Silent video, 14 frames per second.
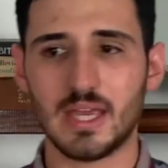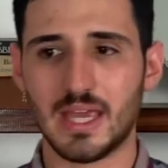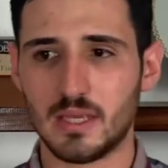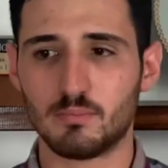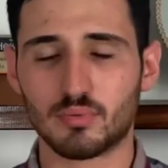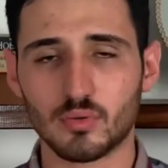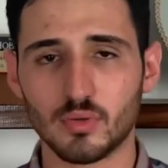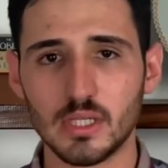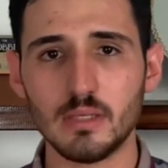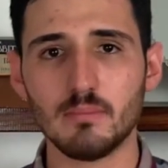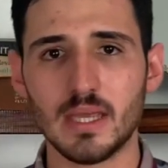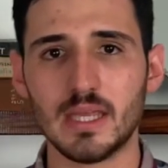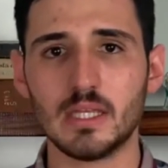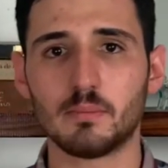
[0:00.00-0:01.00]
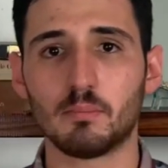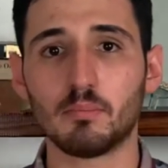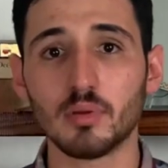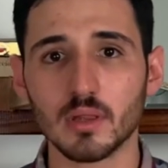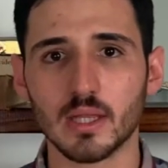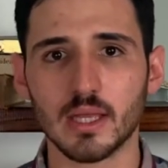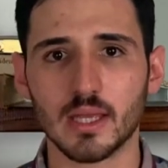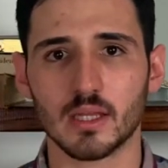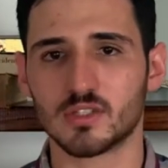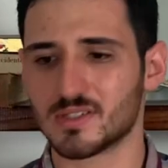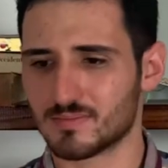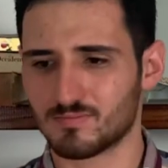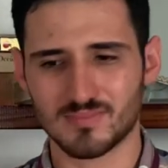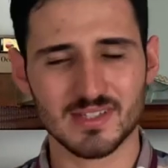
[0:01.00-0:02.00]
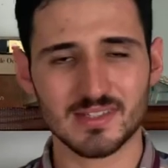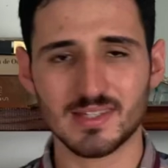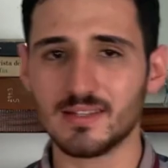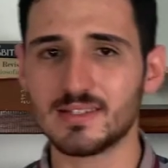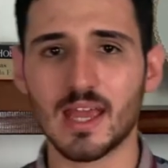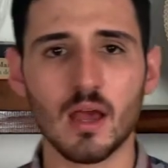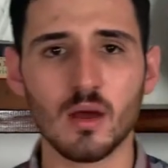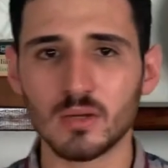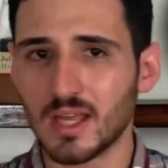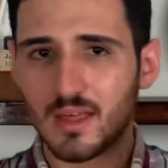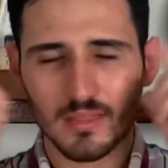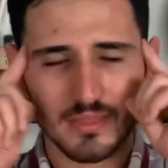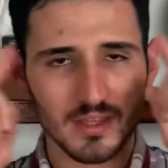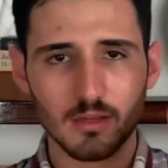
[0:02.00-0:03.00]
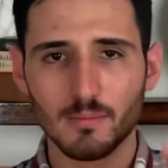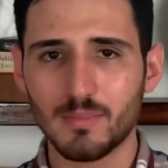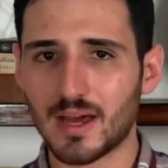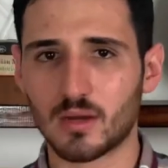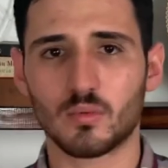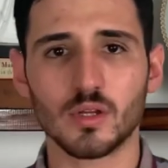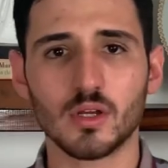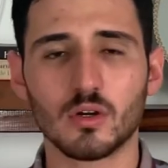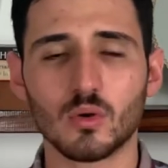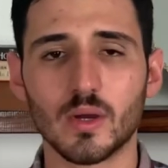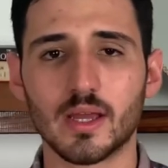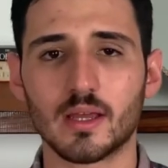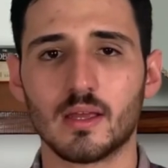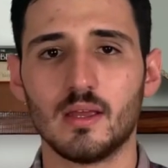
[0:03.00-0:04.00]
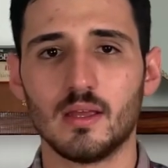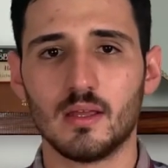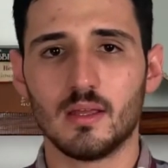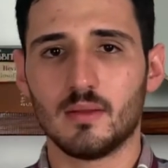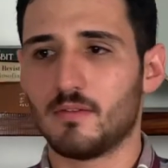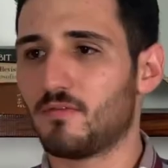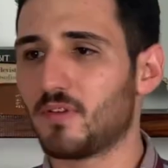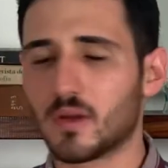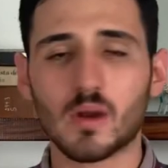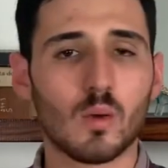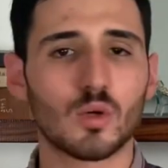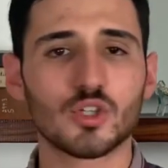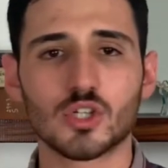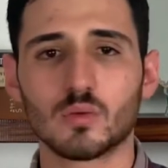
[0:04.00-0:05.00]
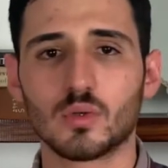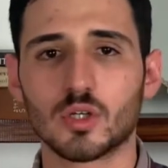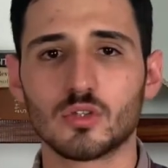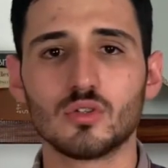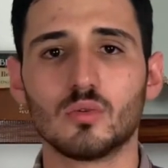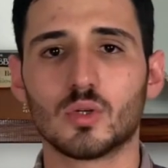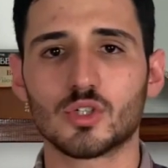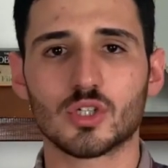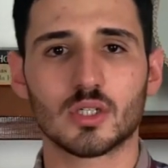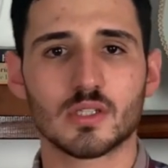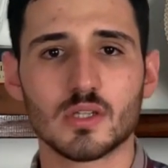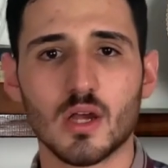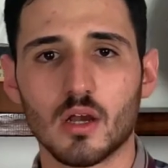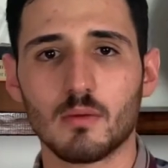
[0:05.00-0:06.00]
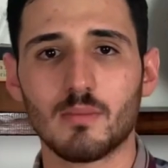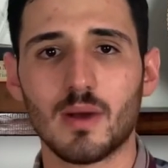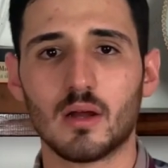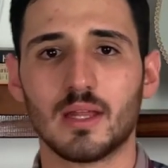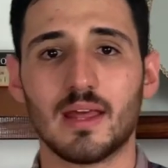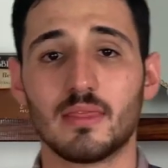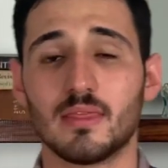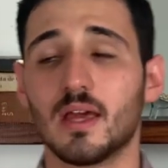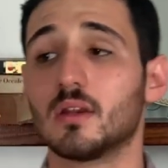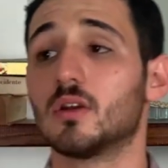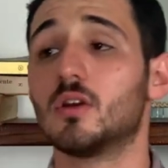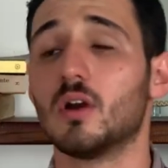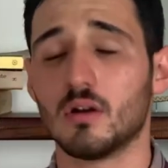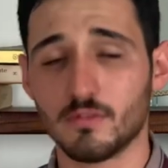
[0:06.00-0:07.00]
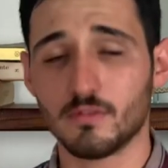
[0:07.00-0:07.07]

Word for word: a pre-made plan, just sit down, think about it real quick, figure out what you're going to do, what you're going to talk about, and then go